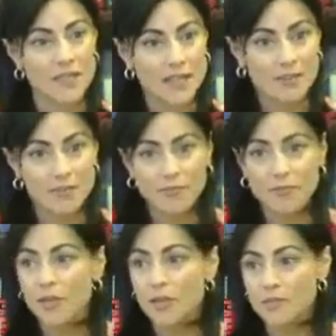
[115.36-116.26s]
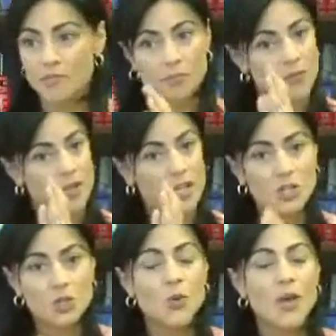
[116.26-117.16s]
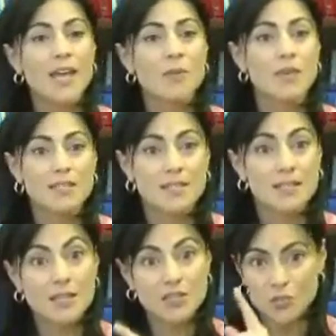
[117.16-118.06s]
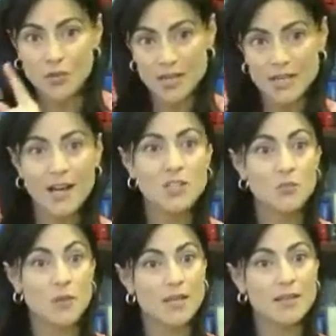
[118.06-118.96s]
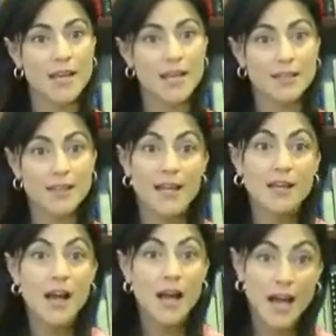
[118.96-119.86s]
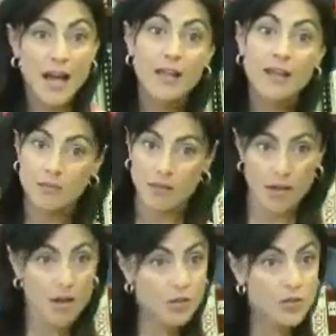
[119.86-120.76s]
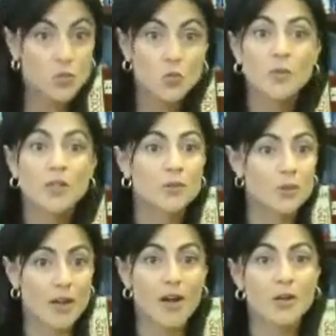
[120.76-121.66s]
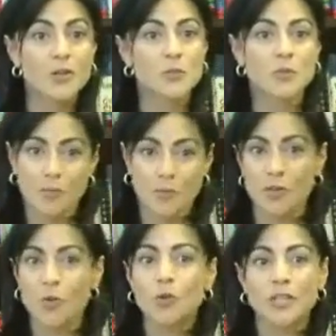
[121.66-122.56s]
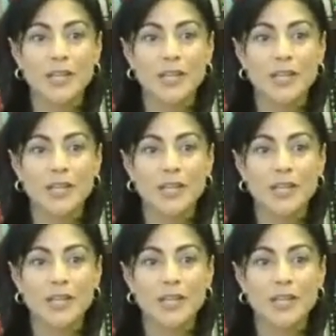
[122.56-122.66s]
If issue ABC is right now is making the headline, Congresswoman or Congressman, I'm going to hold a